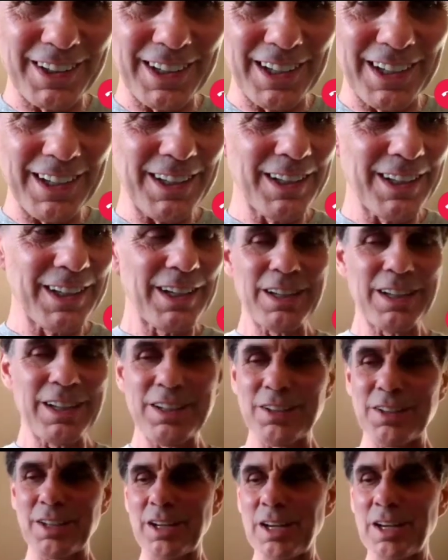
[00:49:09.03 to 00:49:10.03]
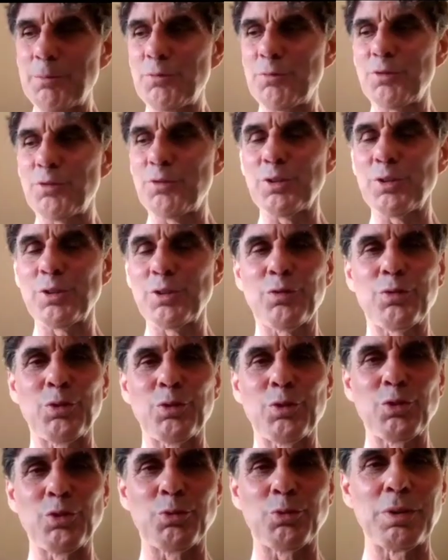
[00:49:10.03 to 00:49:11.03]
I think one thing is
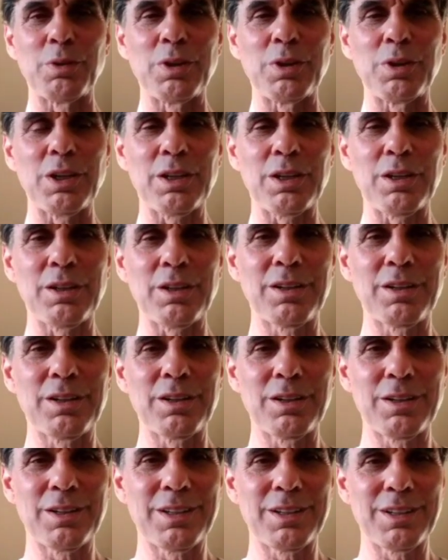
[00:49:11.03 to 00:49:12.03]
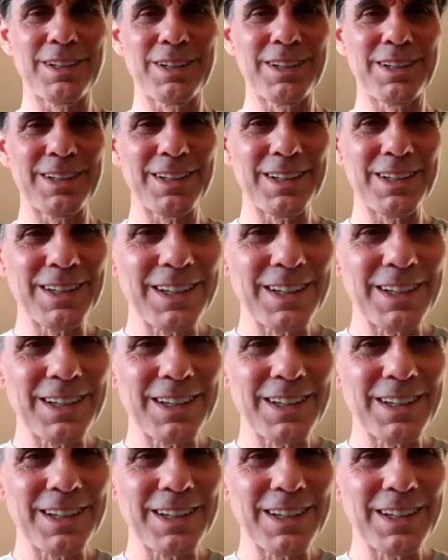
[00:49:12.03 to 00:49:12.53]
that right now, due to this